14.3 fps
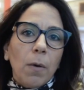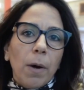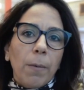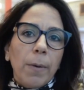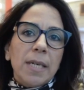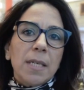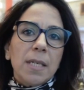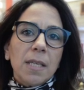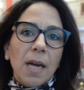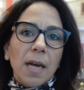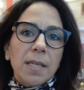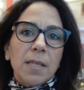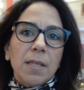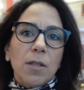where we
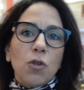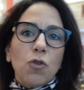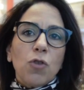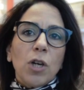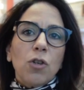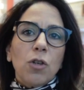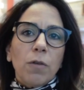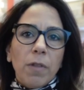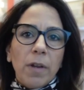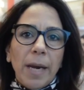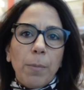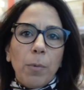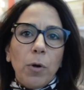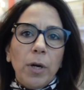discussed the structure of the
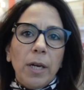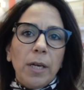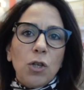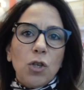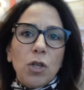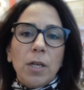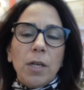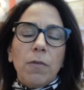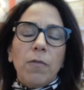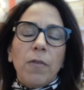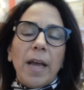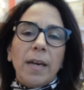Neighborhood Initiative